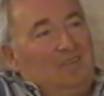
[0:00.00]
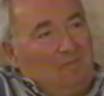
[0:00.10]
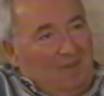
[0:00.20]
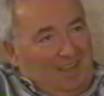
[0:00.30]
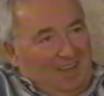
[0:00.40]

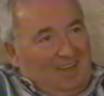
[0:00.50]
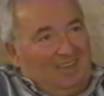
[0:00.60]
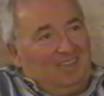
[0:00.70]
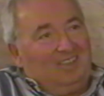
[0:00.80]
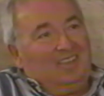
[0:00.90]
my
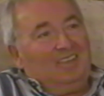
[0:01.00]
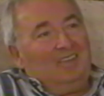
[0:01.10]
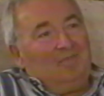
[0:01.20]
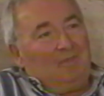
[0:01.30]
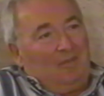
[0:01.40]
aunt,
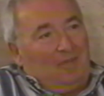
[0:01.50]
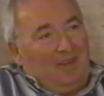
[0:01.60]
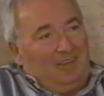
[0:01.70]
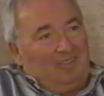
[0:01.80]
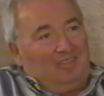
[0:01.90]
my
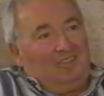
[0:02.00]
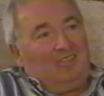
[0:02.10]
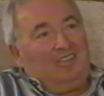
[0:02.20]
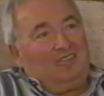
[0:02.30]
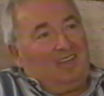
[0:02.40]
father's
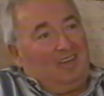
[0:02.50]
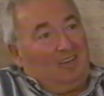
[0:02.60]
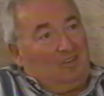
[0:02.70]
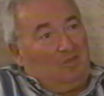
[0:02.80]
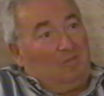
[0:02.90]
sister,
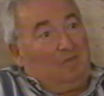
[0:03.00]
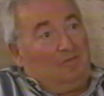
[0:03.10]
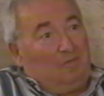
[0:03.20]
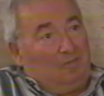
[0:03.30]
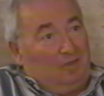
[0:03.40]
Sarah Neumann,
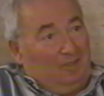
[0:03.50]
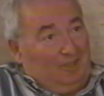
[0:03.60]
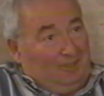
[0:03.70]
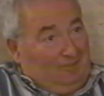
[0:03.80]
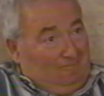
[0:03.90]
from
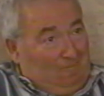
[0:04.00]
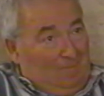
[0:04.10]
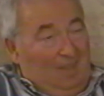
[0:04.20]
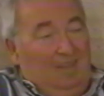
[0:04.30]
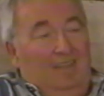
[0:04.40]
Brooklyn.
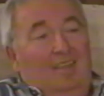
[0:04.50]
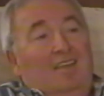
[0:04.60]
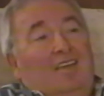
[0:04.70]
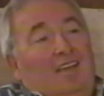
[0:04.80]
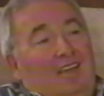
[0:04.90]

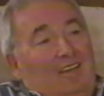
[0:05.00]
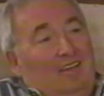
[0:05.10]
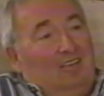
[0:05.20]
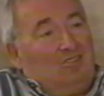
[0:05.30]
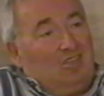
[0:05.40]

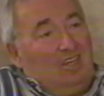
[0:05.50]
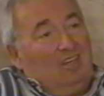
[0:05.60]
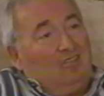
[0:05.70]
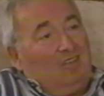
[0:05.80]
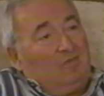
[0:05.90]
And
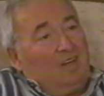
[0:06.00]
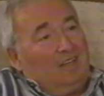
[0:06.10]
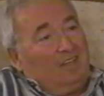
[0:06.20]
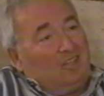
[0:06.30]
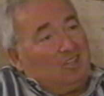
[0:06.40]
she is the
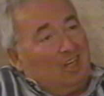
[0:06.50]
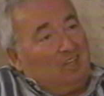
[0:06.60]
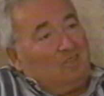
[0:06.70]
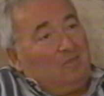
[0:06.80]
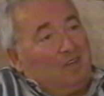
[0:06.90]
one that
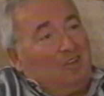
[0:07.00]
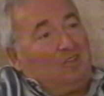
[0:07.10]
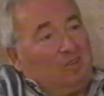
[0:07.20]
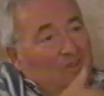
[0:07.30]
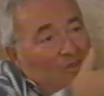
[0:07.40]
changed me
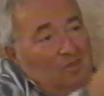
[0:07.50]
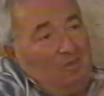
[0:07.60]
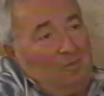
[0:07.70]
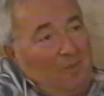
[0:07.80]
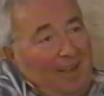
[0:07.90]
not to go
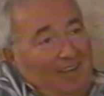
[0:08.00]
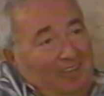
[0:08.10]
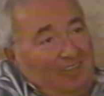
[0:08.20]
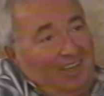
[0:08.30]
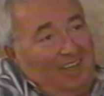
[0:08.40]
to
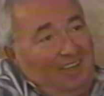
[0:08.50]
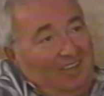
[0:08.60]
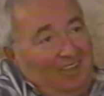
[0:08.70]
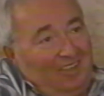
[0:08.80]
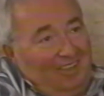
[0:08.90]
Palestine
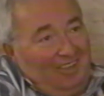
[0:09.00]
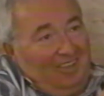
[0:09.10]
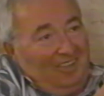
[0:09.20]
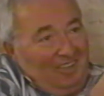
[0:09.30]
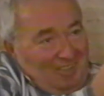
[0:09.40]

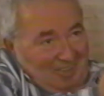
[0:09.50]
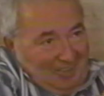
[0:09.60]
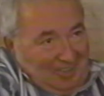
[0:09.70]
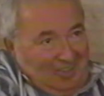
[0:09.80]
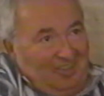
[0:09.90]

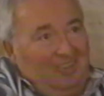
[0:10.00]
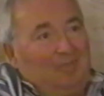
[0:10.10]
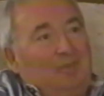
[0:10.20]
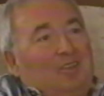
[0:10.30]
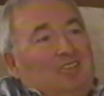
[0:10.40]
and all
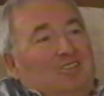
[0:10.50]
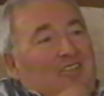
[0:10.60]
that, because she